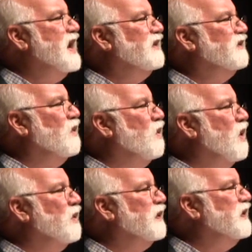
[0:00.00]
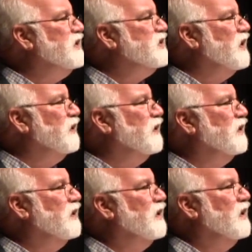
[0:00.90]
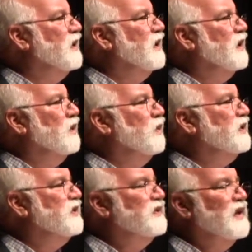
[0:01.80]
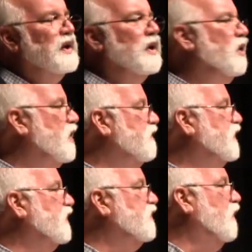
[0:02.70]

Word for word: gangs at war with each other which is unheard of because